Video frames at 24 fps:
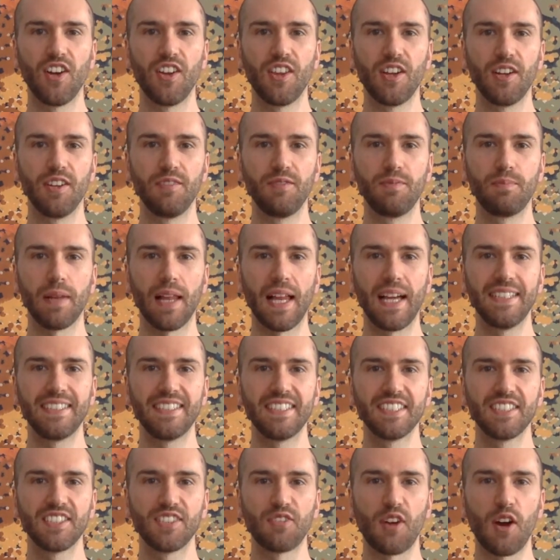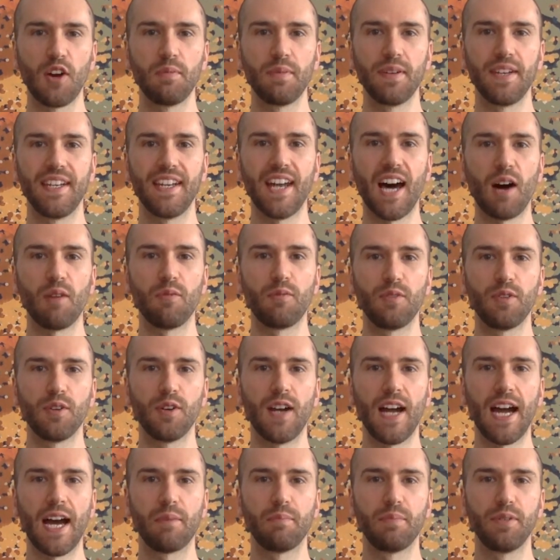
that places have opened up for our